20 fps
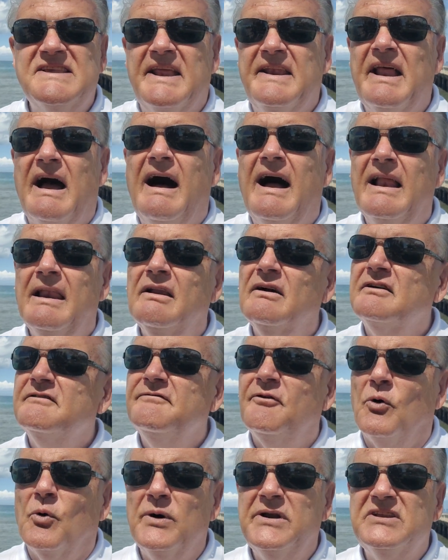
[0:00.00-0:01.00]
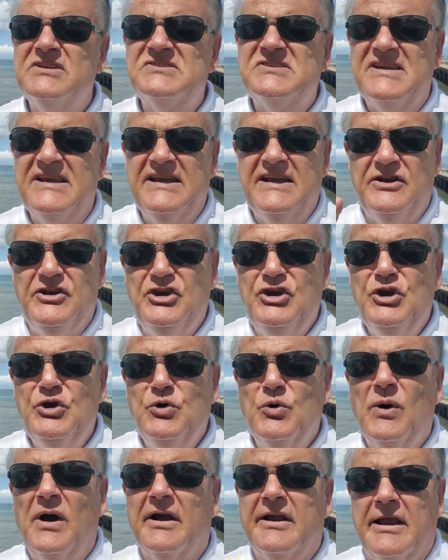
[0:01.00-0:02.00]
and I look forward to seeing
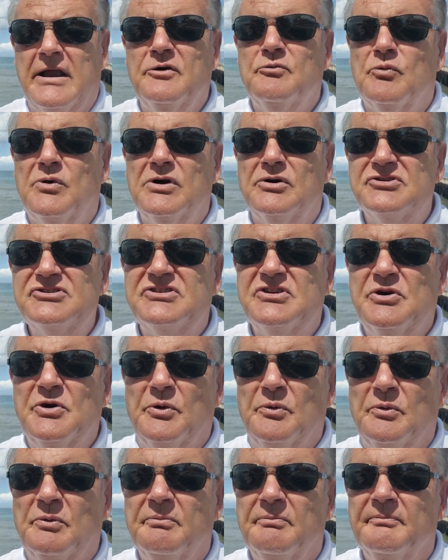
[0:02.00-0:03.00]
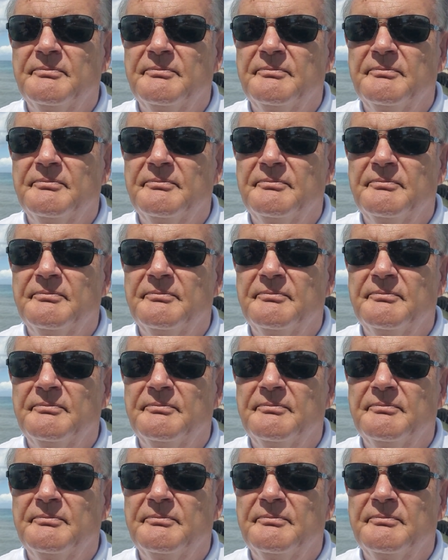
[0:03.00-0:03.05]
you again real soon.